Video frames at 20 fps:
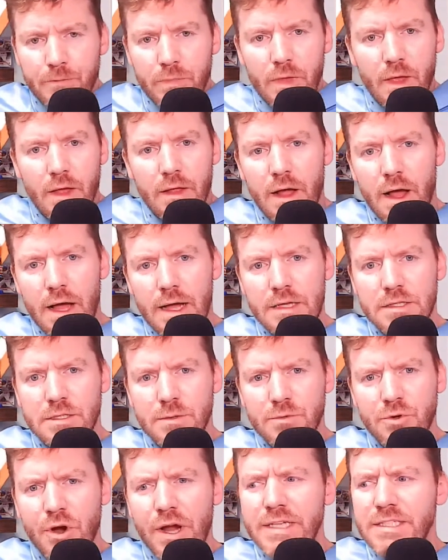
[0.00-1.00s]

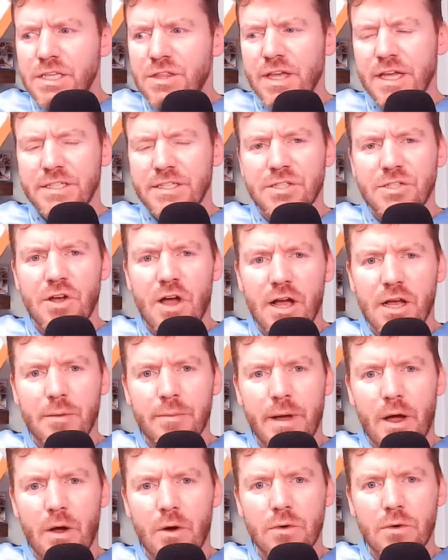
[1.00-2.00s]
some crazy things to talk
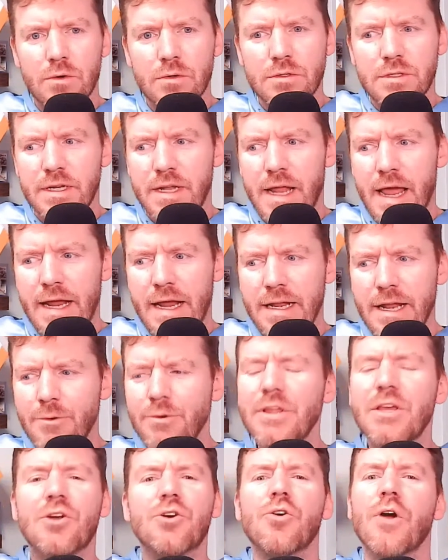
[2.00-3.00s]
about today. Not
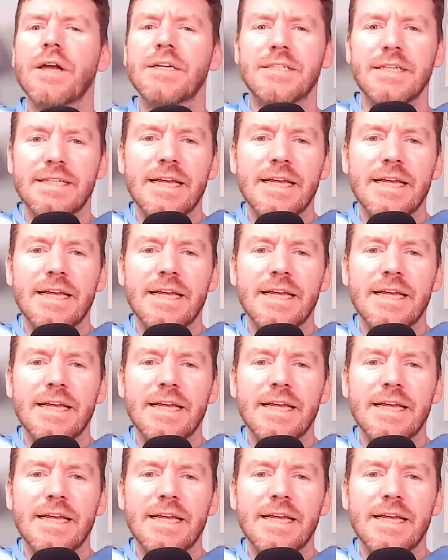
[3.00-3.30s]
really crazy.